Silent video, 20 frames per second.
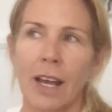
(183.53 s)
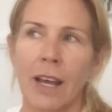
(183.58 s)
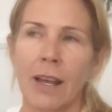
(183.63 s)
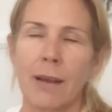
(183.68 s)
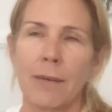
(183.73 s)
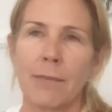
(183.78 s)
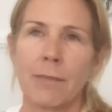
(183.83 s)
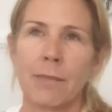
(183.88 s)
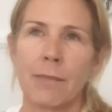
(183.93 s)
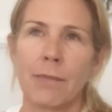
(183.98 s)

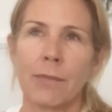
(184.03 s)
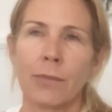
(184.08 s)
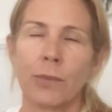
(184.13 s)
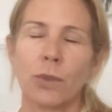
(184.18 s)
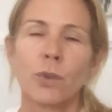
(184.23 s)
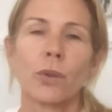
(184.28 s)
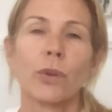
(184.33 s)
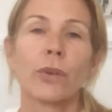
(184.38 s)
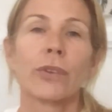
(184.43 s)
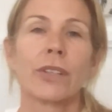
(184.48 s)

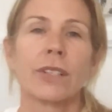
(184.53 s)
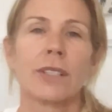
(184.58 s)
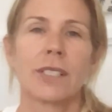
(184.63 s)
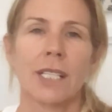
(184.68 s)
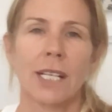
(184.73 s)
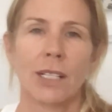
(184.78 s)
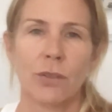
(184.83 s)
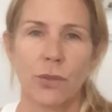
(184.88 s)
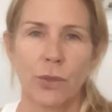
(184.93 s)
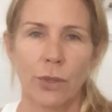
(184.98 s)
North and
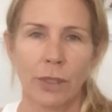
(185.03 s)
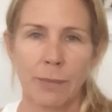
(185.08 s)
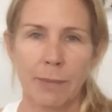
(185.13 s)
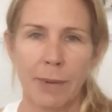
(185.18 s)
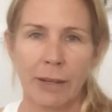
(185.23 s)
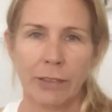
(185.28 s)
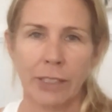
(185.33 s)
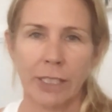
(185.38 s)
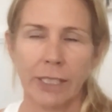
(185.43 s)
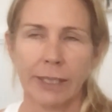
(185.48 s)
Central
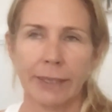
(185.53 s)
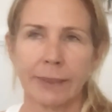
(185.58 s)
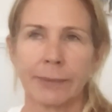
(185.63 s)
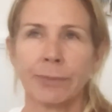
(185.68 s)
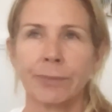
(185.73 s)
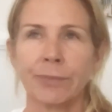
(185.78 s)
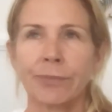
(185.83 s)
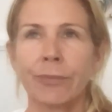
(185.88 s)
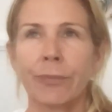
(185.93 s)
America.